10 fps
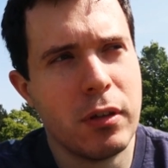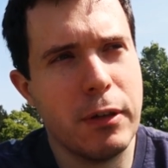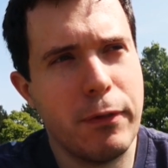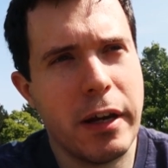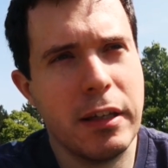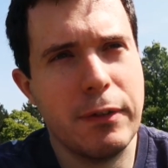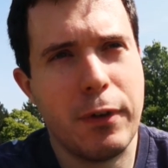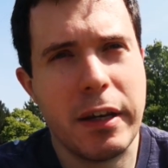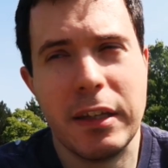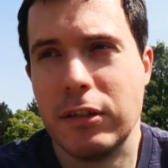if I
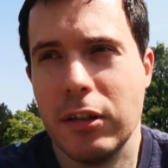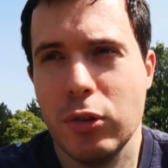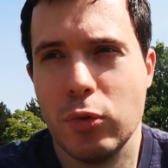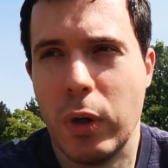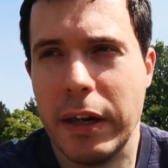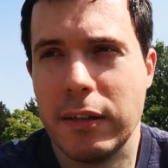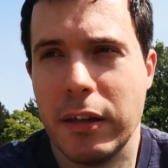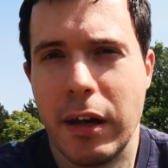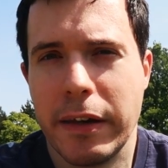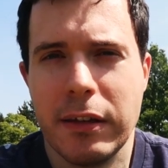need to lose weight,
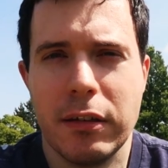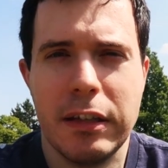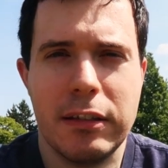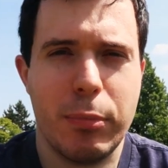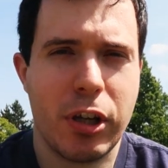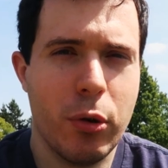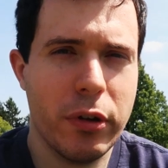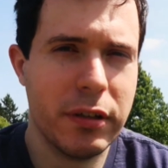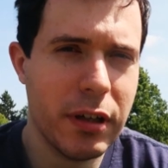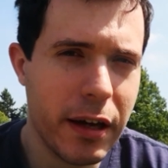then I either need to go
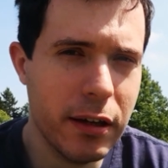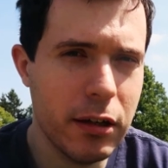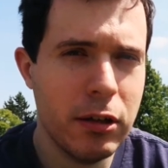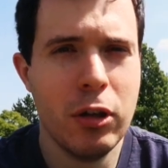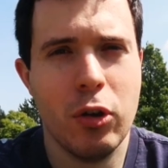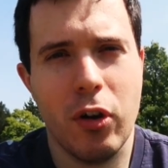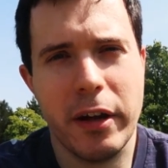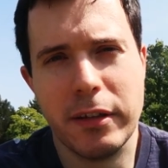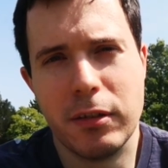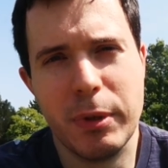on a diet or
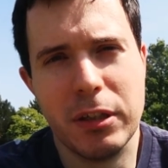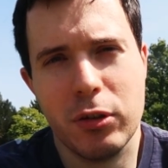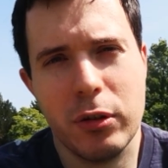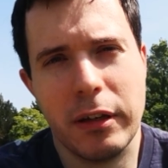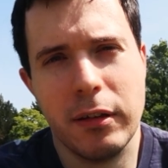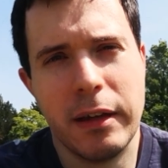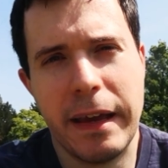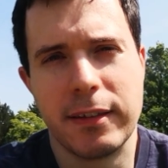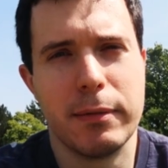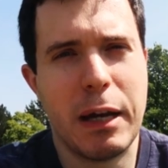I need to be doing
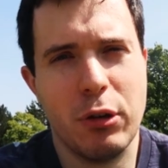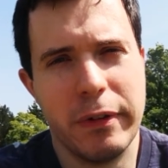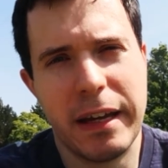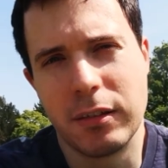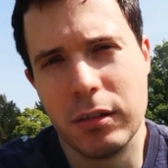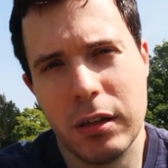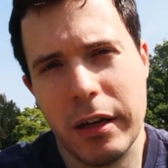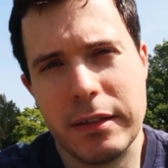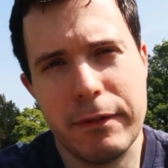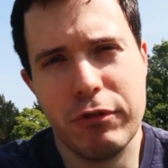X amount of
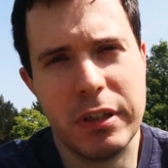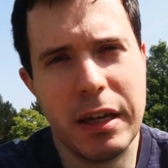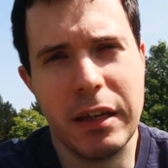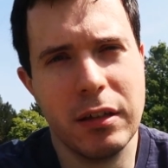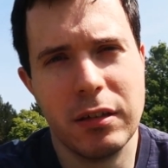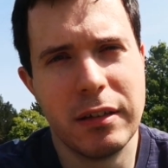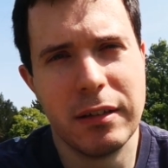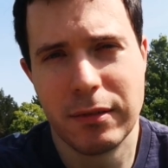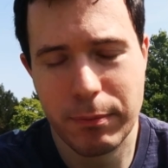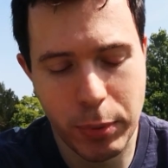exercise every day.
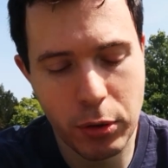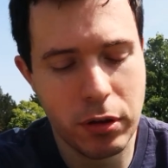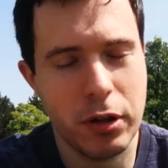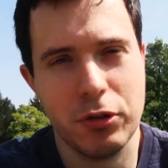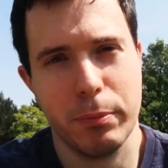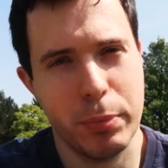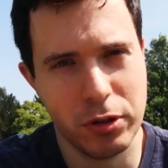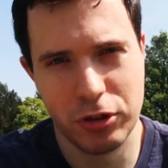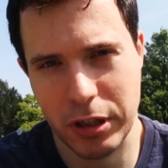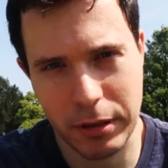Both of those are
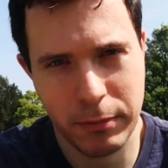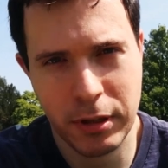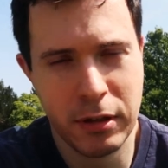bullshit.